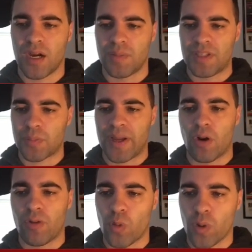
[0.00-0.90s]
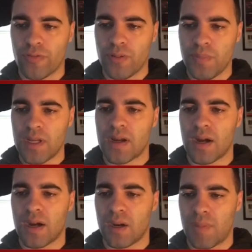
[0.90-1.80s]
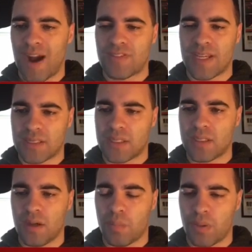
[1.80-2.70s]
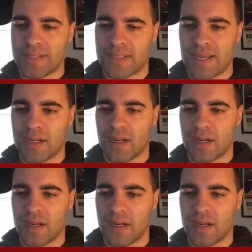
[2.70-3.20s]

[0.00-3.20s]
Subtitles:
He's playing all 4 of them. I've tested a playset.